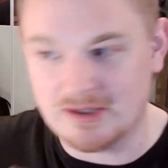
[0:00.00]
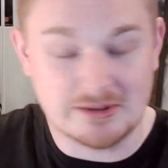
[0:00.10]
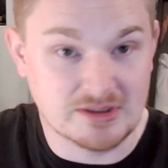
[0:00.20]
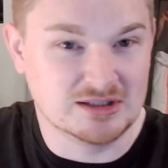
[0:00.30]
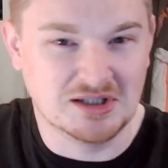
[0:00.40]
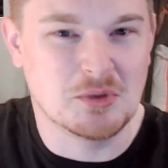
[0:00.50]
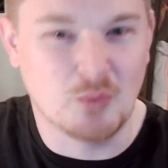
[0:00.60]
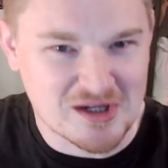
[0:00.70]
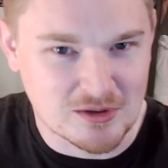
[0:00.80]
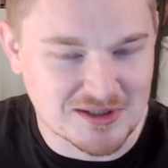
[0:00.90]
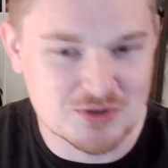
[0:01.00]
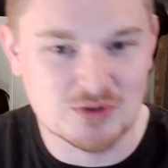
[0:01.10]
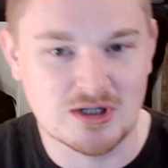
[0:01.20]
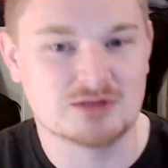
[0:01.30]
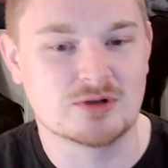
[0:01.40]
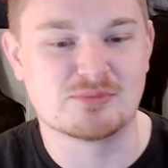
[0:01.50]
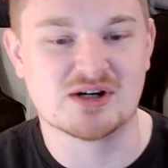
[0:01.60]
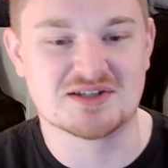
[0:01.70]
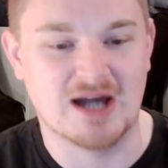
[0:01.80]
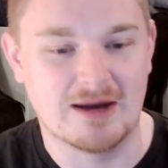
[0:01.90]
admittedly weird introductory
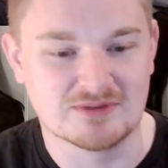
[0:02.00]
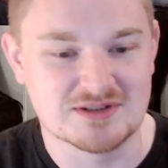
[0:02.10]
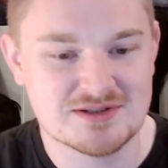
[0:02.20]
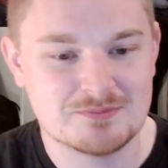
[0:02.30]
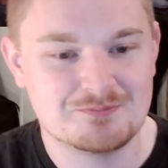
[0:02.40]
press conference.